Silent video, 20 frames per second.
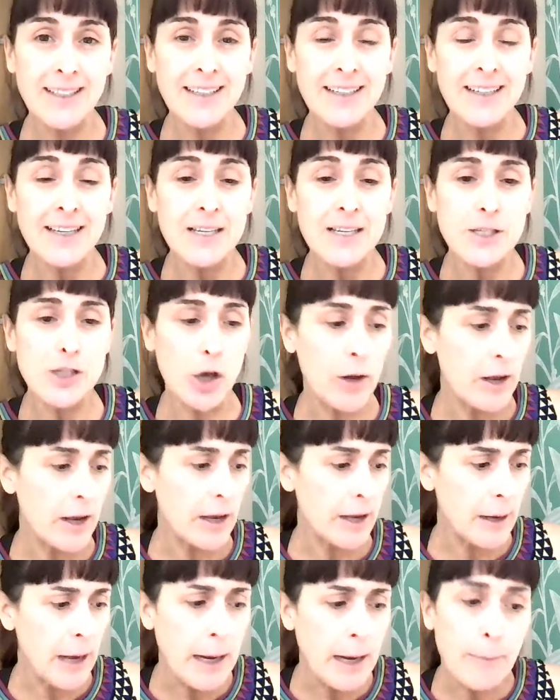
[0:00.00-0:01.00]
So
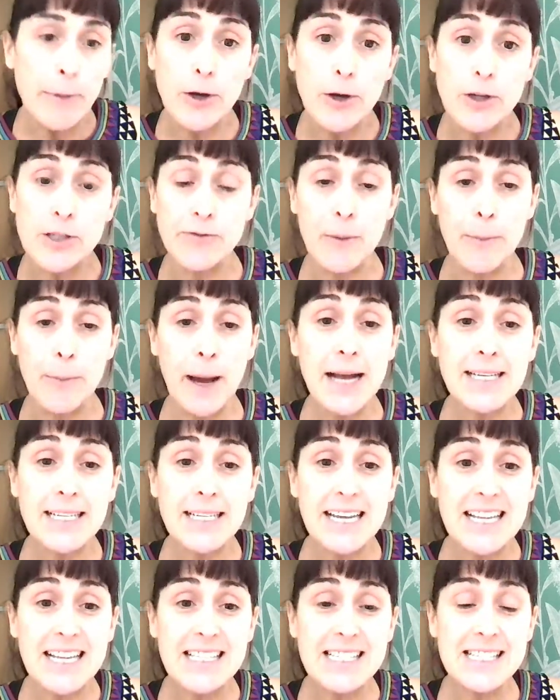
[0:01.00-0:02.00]
in periods of
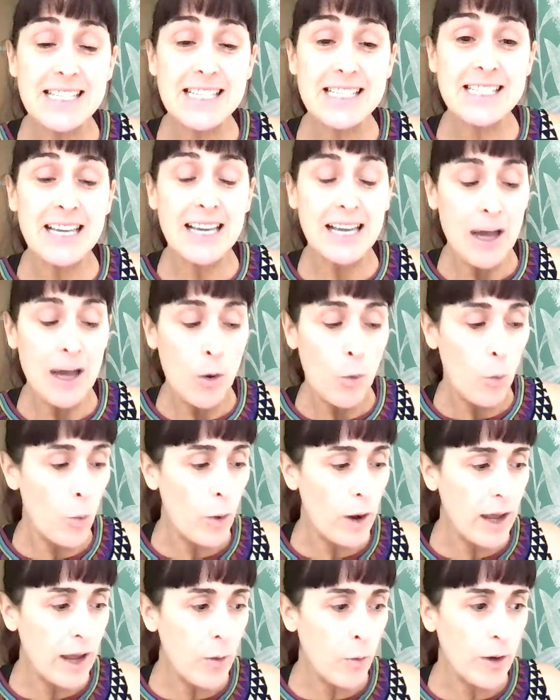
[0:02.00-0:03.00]
abundance,
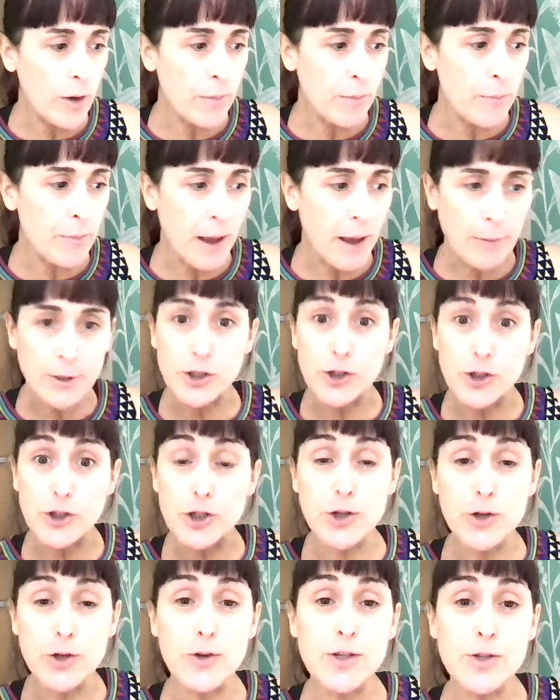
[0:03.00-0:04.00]
we would be able to
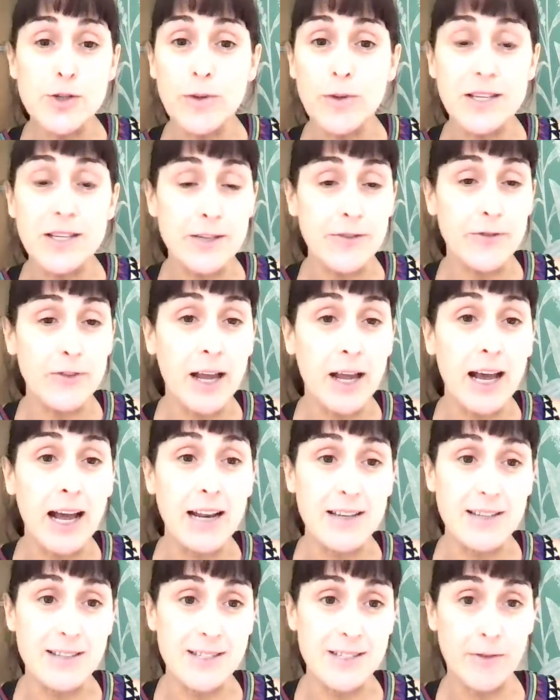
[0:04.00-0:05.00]
choose all these different
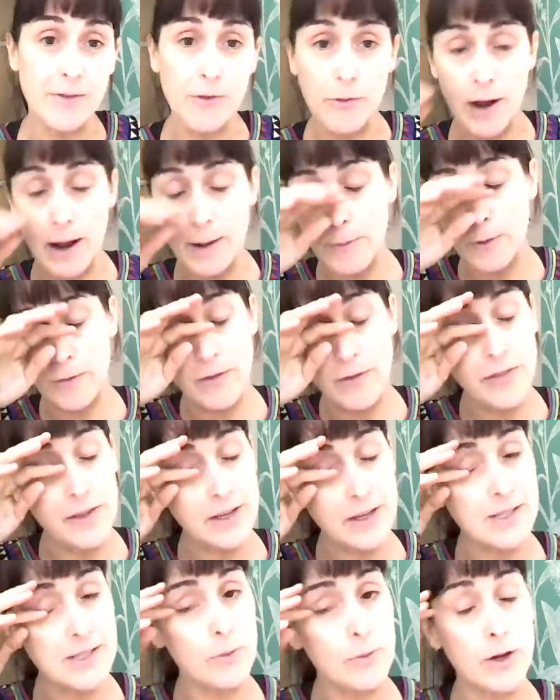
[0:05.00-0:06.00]
colors of the rainbow of the
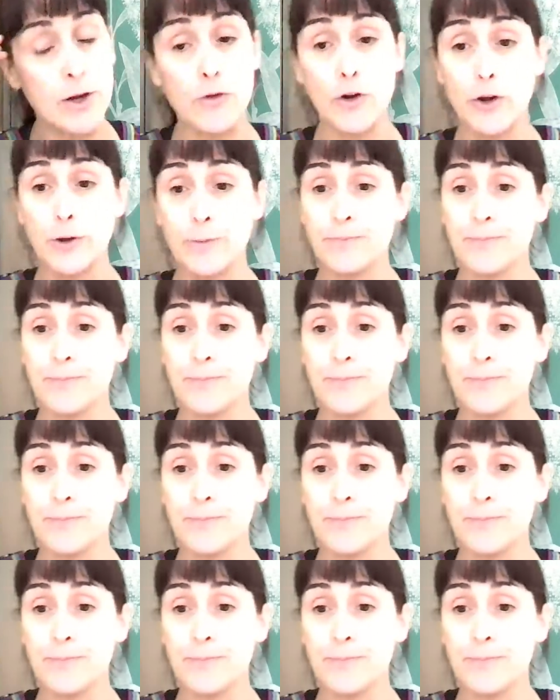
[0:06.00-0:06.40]
things that we grew.